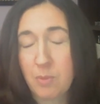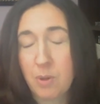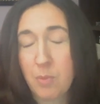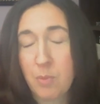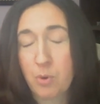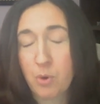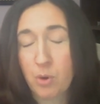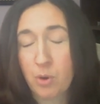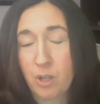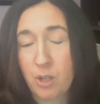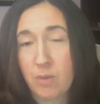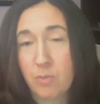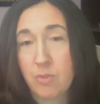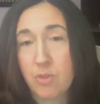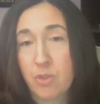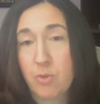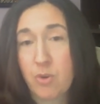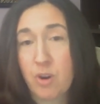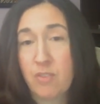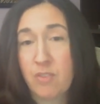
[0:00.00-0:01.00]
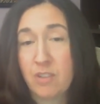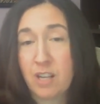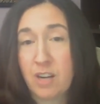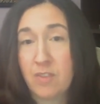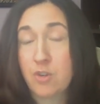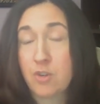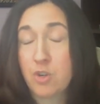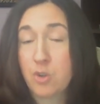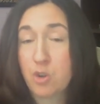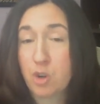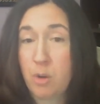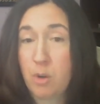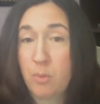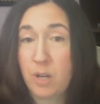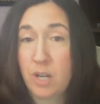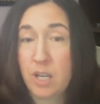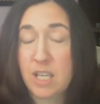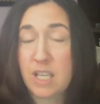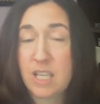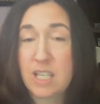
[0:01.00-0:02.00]
My program, Thriving After
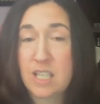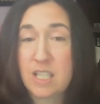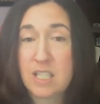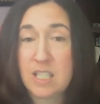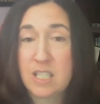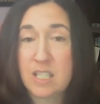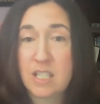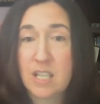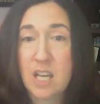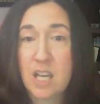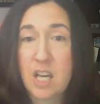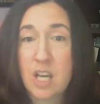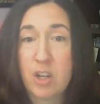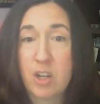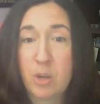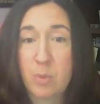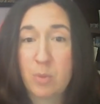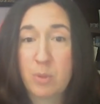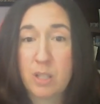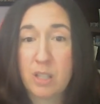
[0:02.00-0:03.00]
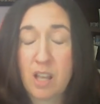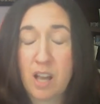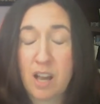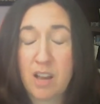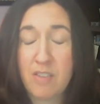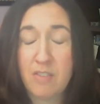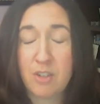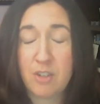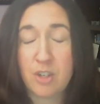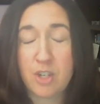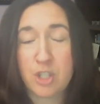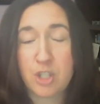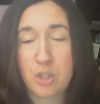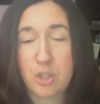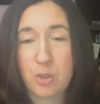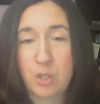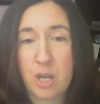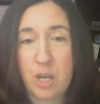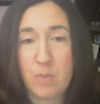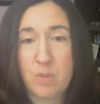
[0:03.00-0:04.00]
Trauma, is going to be live very
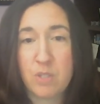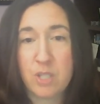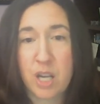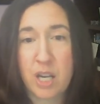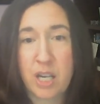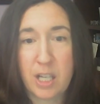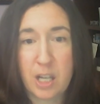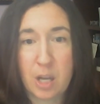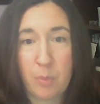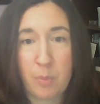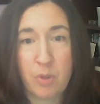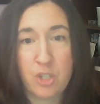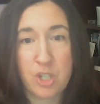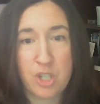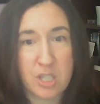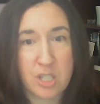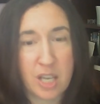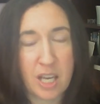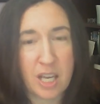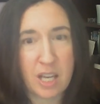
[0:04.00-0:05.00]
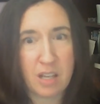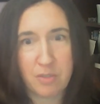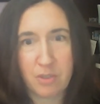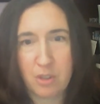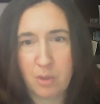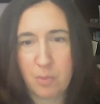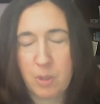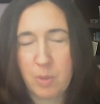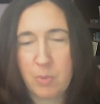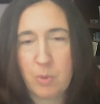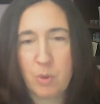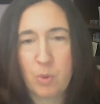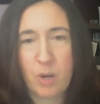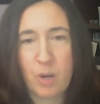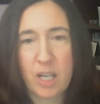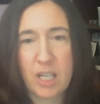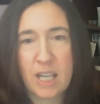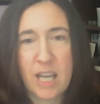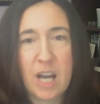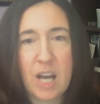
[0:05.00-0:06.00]
soon, and I'm signing up just a handful of people
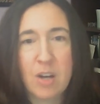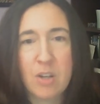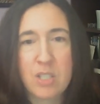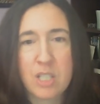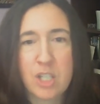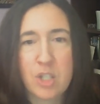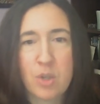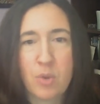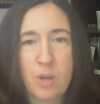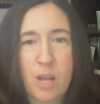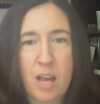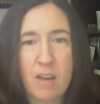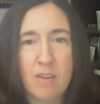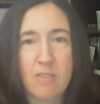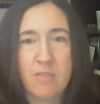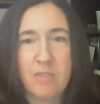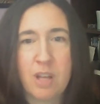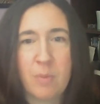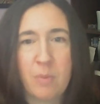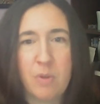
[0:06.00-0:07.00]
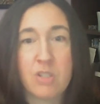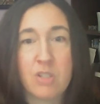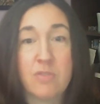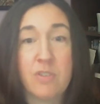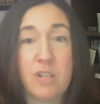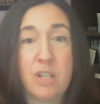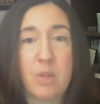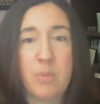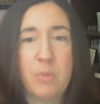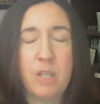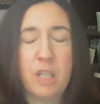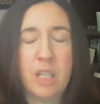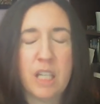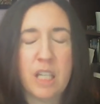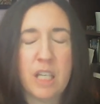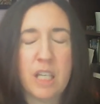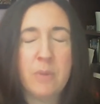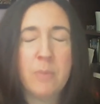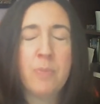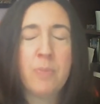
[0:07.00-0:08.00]
right now because I don't have that much
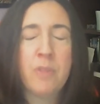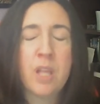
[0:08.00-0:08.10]
availability.